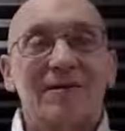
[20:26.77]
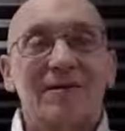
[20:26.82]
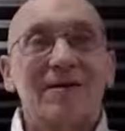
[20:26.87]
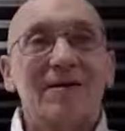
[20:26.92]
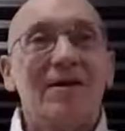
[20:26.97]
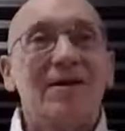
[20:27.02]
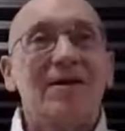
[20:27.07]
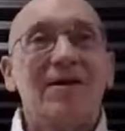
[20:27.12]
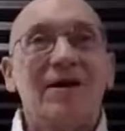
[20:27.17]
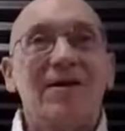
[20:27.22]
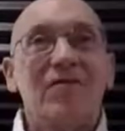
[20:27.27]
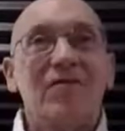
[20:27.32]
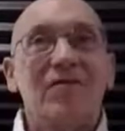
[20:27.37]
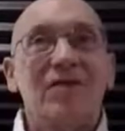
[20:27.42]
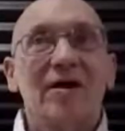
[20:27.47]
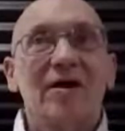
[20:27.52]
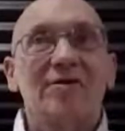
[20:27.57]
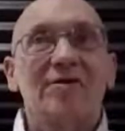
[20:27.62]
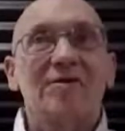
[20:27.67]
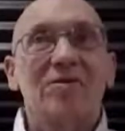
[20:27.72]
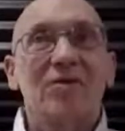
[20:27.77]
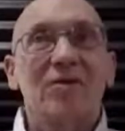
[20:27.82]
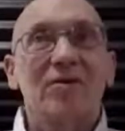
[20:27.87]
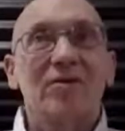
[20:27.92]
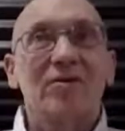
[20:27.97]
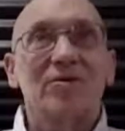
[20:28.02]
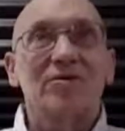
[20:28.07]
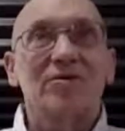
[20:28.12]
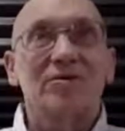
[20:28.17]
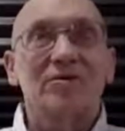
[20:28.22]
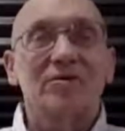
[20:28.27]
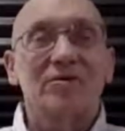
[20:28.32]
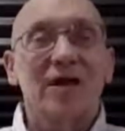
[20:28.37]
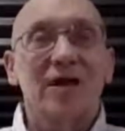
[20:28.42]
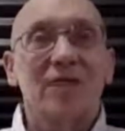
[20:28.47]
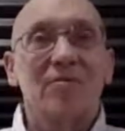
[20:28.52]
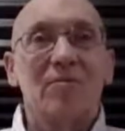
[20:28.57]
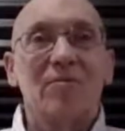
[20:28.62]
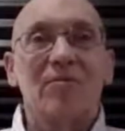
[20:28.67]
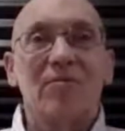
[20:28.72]
Yeah, and that relates to what you were
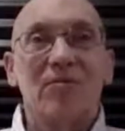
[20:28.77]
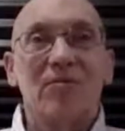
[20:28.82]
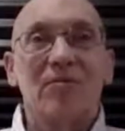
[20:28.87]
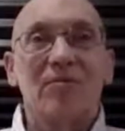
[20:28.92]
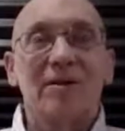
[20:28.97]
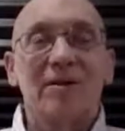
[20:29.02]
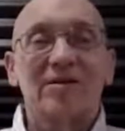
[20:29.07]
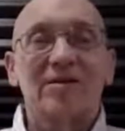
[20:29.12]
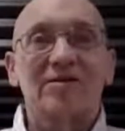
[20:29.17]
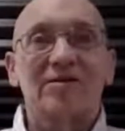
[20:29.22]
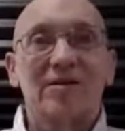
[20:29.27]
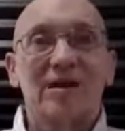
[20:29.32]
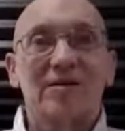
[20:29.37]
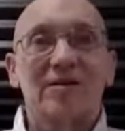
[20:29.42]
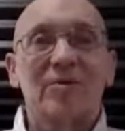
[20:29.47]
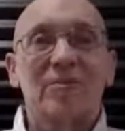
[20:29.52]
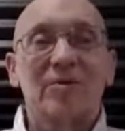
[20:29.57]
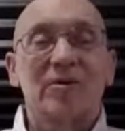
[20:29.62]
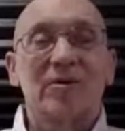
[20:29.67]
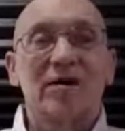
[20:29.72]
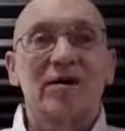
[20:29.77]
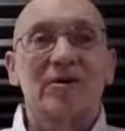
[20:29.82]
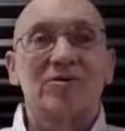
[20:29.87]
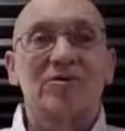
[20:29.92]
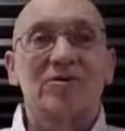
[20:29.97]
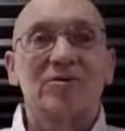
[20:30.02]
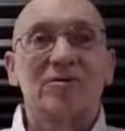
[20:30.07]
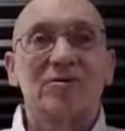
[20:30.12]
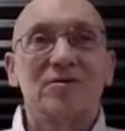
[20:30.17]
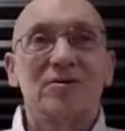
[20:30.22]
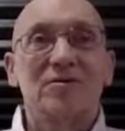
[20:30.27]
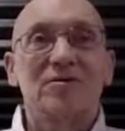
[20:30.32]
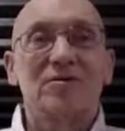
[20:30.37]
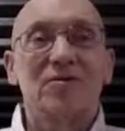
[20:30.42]
saying before about the Satipatthana Sutta.